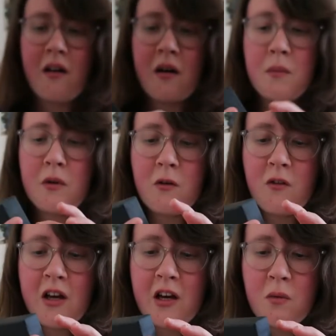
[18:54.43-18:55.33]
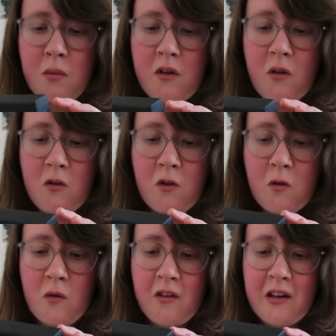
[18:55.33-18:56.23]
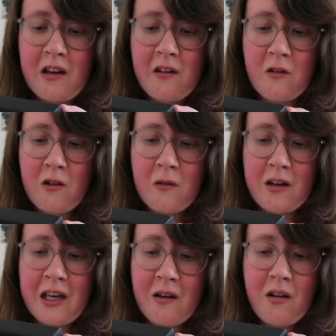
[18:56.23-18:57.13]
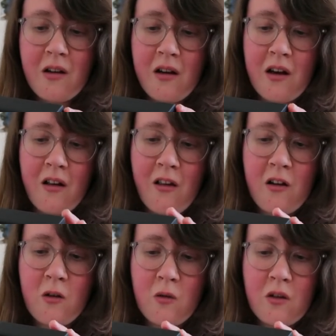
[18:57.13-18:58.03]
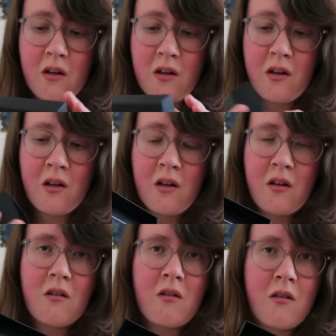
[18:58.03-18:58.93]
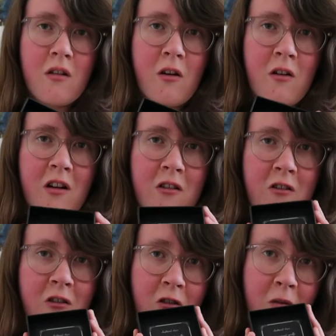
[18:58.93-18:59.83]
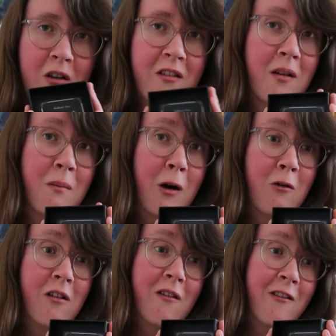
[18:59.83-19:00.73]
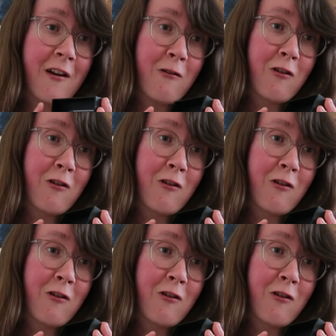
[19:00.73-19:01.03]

I'm too scared to put it onto my seat, onto my keyring in case I lose it. So it's just on my steam power shelf. So